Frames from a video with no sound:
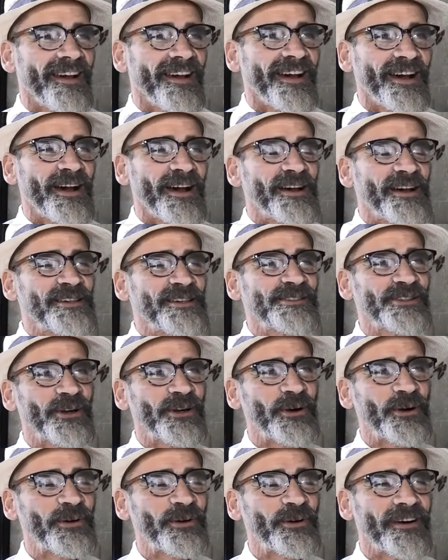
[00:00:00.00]
So
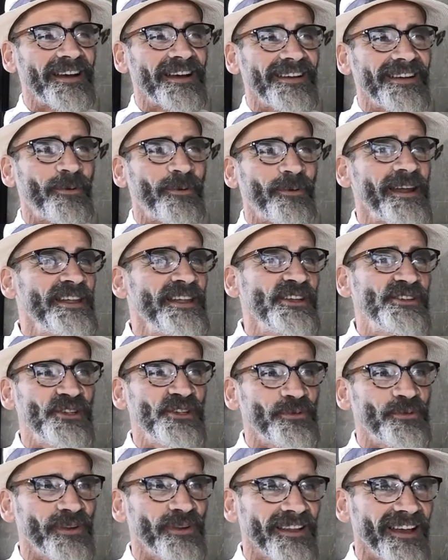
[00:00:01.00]
when did you
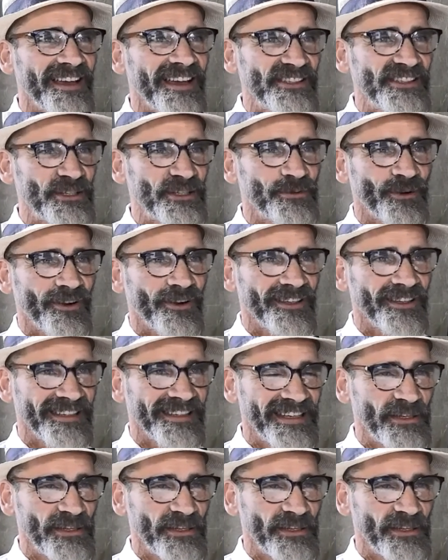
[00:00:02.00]
realize you were a leader?